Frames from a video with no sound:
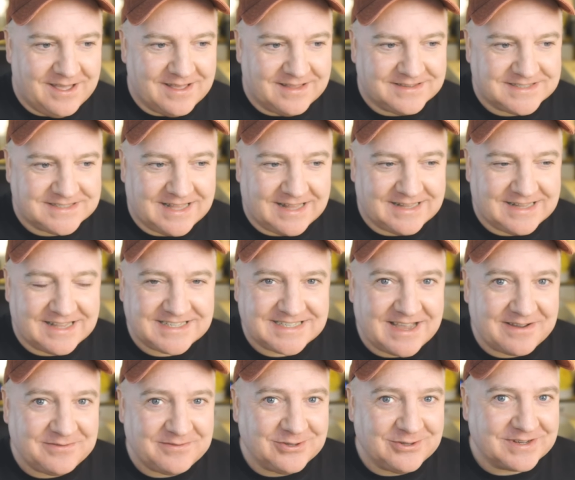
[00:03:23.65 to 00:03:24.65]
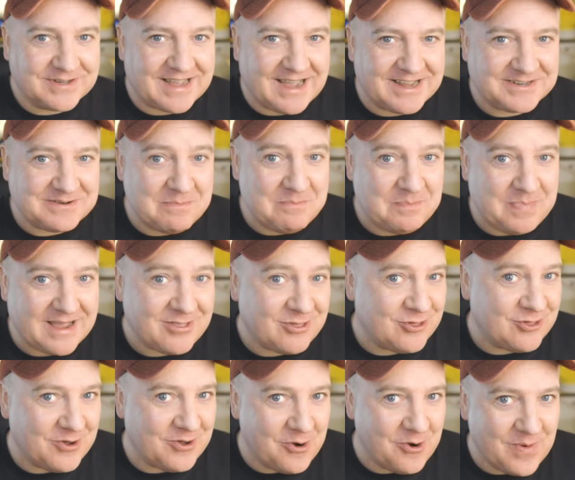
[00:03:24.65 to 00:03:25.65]
So let's have a look at
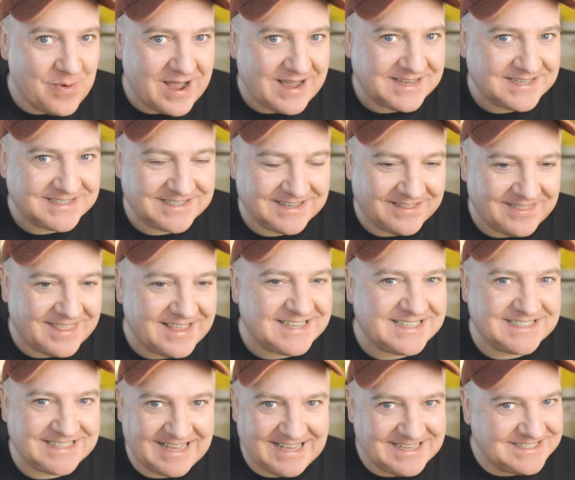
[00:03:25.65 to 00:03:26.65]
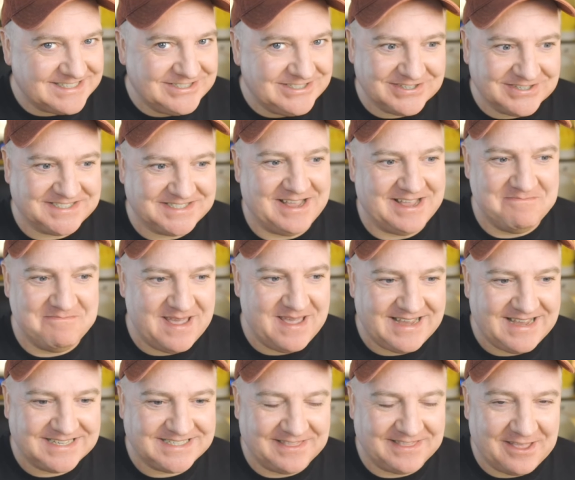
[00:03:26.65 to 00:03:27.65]
Badger OS. This is just
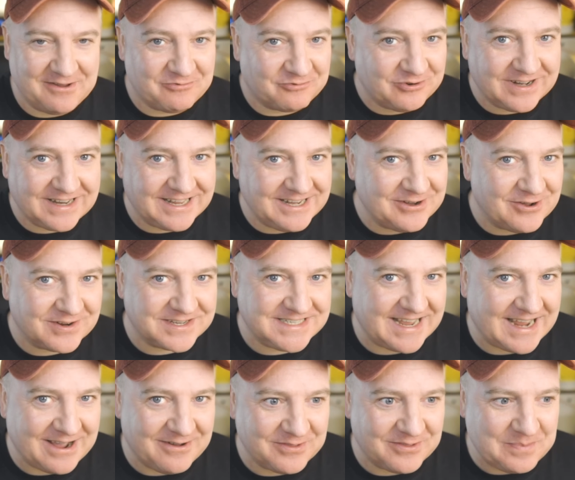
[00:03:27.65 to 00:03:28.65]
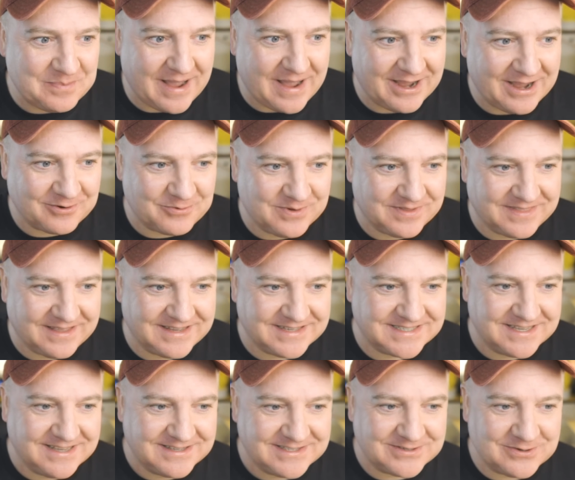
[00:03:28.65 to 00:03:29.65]
amazing. They've really knocked it out the park with
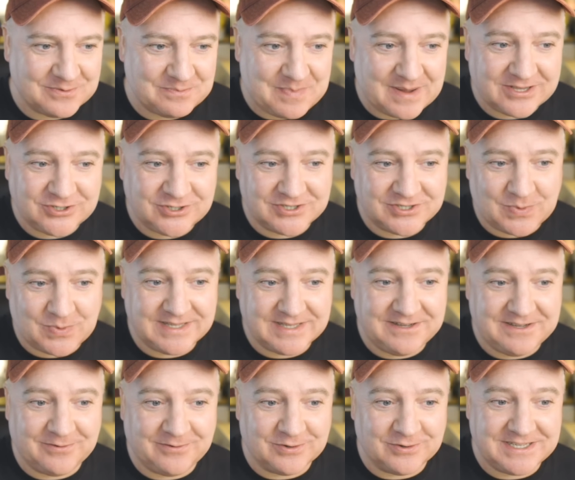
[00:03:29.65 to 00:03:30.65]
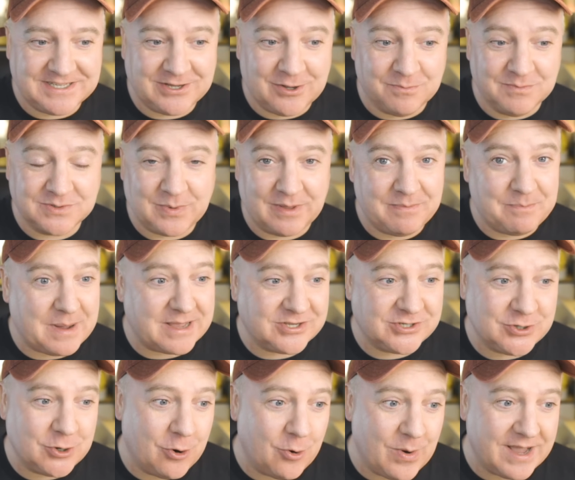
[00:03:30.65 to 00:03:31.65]
this. So Badger 2040 comes with
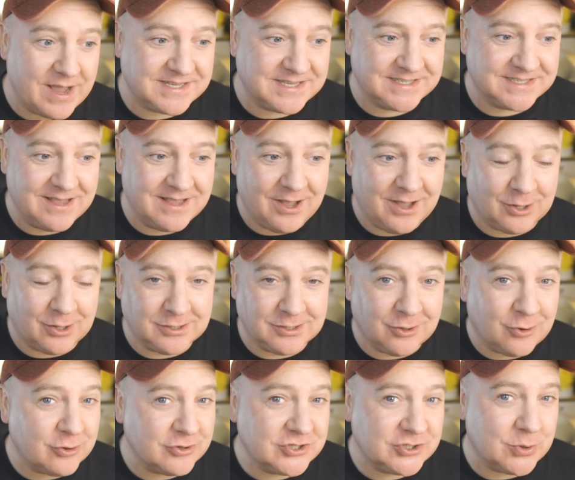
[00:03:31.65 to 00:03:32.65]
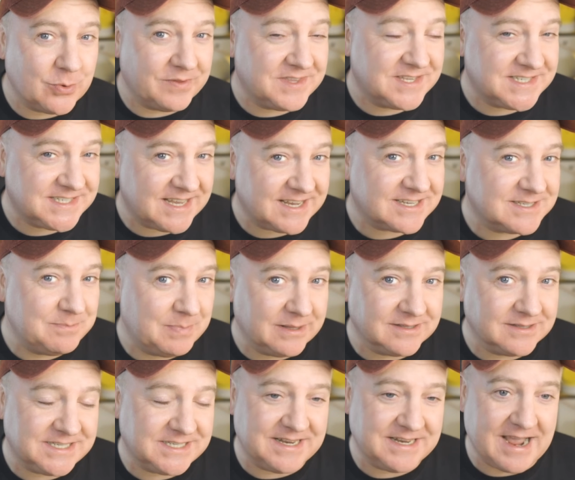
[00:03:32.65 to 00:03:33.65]
Badger OS, a launcher with six
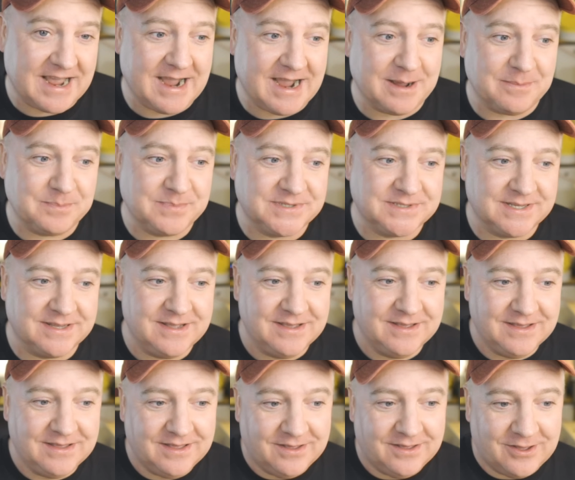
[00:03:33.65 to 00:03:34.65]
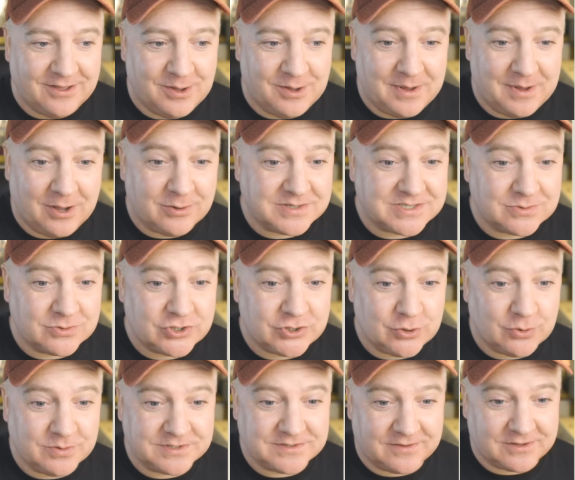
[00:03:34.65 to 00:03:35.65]
built-in apps. Um, it also
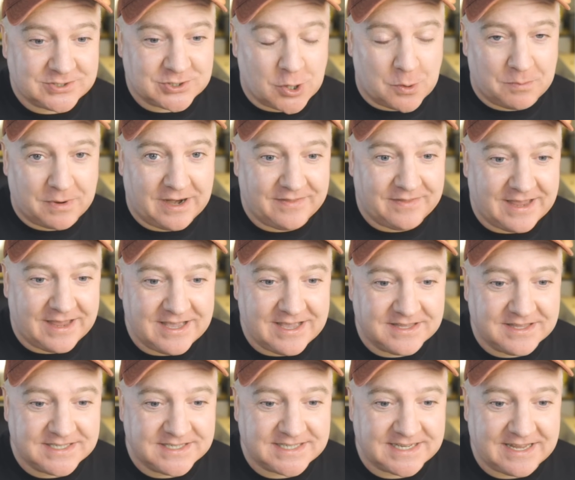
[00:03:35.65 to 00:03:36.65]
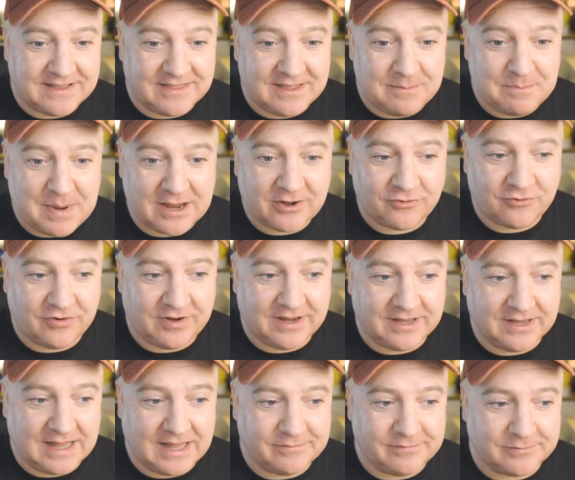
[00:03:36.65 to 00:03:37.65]
shows at the top right there, you can see the battery
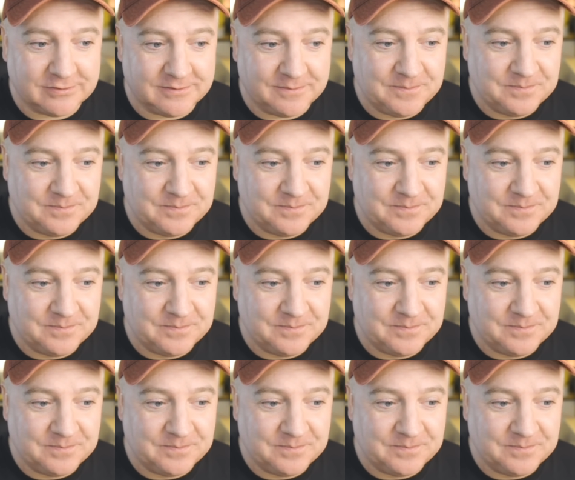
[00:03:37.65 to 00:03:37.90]
level.